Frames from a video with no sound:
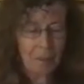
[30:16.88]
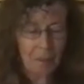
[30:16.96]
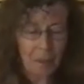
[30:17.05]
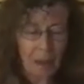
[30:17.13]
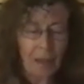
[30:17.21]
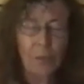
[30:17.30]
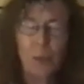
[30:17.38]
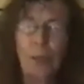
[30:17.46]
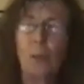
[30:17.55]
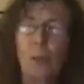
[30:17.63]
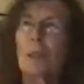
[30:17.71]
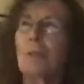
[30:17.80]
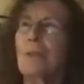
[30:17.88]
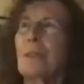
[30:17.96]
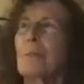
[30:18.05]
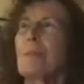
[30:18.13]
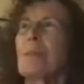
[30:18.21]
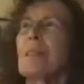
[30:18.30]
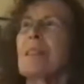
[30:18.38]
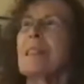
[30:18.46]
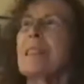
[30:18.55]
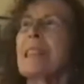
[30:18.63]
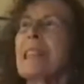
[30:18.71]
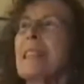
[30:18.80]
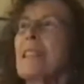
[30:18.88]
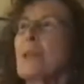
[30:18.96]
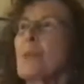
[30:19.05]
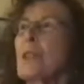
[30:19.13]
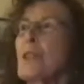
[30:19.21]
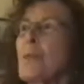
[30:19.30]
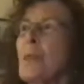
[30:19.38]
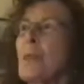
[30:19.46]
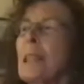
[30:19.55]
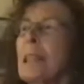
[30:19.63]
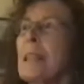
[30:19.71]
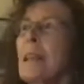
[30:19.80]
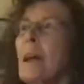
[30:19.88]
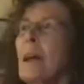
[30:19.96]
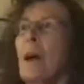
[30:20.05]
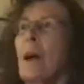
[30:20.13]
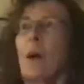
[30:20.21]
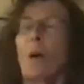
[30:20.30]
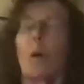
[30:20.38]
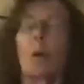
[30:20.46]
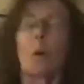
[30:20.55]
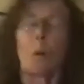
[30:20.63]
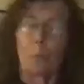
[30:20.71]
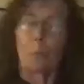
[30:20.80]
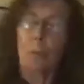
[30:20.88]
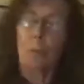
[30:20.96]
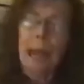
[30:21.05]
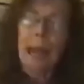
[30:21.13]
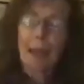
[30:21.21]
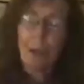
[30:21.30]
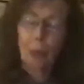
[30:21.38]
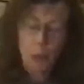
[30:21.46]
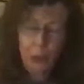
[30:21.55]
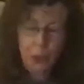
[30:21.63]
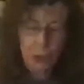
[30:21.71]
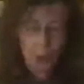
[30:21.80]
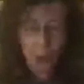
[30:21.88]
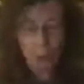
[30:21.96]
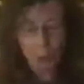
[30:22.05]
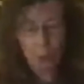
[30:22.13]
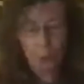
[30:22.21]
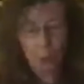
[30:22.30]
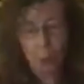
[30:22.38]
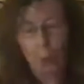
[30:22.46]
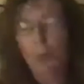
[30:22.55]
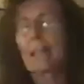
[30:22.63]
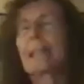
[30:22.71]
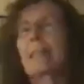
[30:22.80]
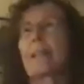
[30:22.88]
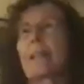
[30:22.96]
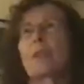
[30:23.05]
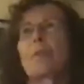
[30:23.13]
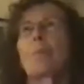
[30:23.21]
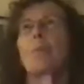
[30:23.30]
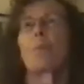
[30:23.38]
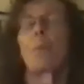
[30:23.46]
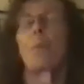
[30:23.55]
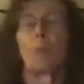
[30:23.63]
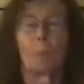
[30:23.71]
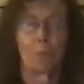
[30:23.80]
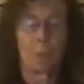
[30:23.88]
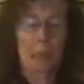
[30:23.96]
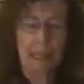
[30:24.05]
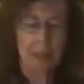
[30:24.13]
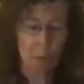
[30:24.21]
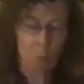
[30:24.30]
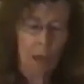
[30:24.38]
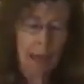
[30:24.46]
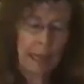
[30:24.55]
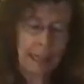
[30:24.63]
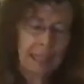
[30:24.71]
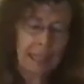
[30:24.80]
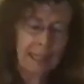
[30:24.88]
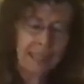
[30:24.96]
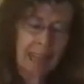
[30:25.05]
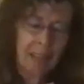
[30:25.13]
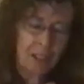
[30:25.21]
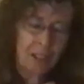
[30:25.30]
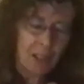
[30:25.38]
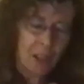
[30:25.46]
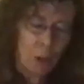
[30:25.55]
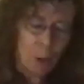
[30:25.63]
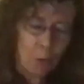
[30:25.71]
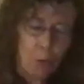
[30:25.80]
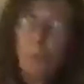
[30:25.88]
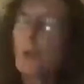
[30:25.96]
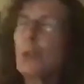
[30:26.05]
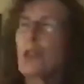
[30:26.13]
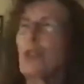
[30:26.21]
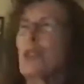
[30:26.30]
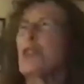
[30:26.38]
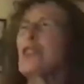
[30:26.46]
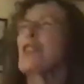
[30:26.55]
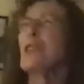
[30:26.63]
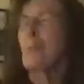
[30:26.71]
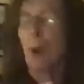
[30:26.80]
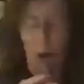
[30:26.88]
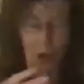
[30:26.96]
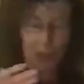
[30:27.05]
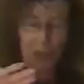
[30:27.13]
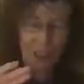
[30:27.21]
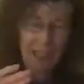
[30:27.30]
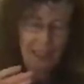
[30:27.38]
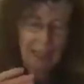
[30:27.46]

I think one of the scenes which really propels the novel forward in such a brilliant way is that first dinner party,